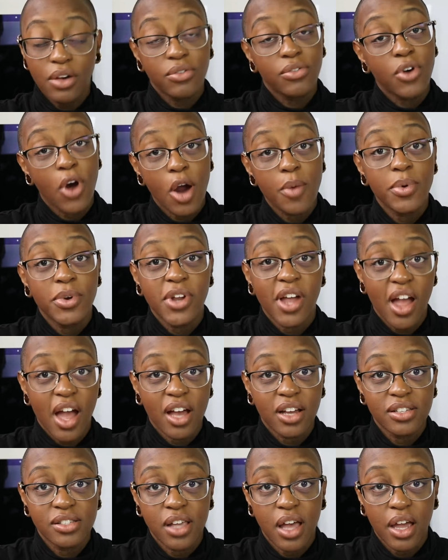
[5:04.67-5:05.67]
of carbon
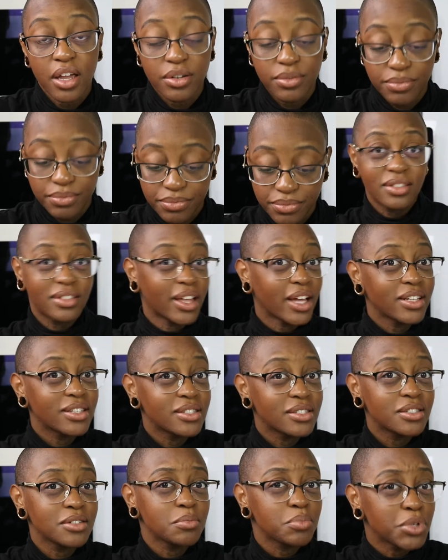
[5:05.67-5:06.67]
dioxide.
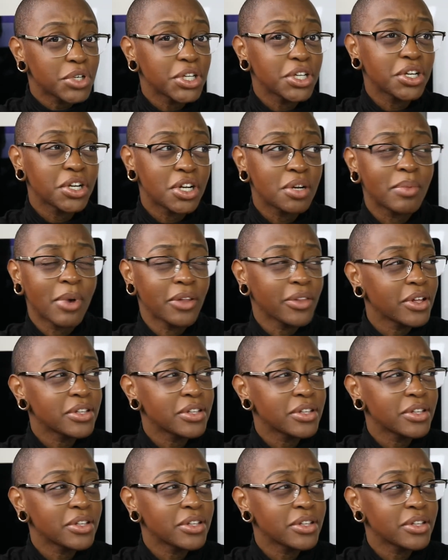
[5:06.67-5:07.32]
That's a pretty good amount.